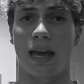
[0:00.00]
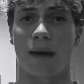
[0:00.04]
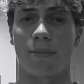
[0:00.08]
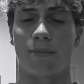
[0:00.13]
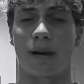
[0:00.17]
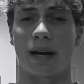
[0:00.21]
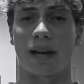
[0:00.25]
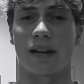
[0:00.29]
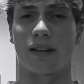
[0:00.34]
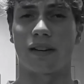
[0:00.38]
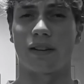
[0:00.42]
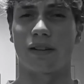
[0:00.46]

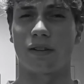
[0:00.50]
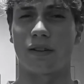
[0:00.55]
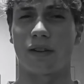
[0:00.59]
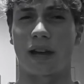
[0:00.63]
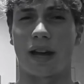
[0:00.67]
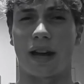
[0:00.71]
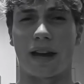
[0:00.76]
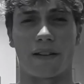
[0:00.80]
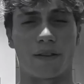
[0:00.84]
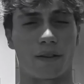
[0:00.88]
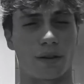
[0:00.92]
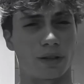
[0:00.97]
But
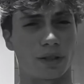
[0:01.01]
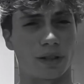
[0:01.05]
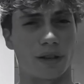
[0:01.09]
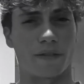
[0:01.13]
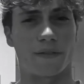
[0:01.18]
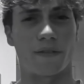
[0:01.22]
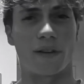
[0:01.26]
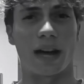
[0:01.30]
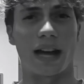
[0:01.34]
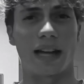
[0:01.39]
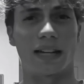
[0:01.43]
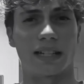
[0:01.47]
I also
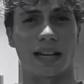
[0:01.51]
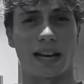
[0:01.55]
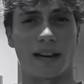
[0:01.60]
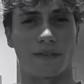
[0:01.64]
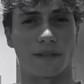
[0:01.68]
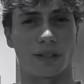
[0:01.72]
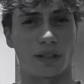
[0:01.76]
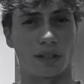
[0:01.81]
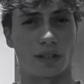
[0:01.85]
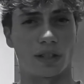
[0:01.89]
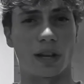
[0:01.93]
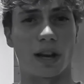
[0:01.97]
find
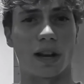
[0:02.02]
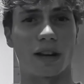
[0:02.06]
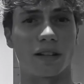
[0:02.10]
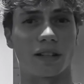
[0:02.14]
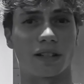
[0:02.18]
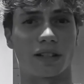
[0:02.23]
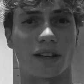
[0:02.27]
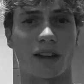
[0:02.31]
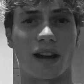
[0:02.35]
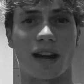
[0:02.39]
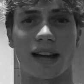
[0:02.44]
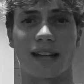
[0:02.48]
after a certain
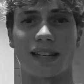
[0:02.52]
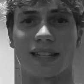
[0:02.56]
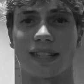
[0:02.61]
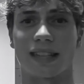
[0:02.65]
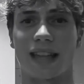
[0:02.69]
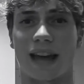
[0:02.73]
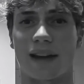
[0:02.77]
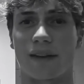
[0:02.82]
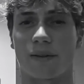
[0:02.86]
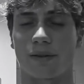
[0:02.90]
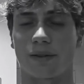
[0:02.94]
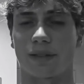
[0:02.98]
size
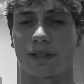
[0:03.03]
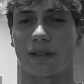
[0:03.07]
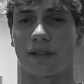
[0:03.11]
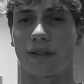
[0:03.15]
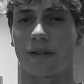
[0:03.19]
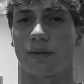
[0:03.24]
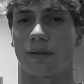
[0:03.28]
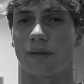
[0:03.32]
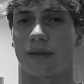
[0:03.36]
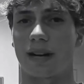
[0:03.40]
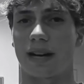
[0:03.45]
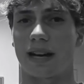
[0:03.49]
that
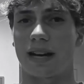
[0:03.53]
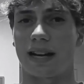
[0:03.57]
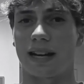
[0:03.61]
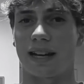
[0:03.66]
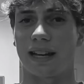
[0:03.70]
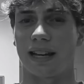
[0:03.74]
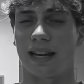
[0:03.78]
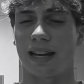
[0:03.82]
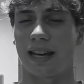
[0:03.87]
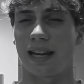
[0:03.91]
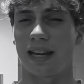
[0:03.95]
also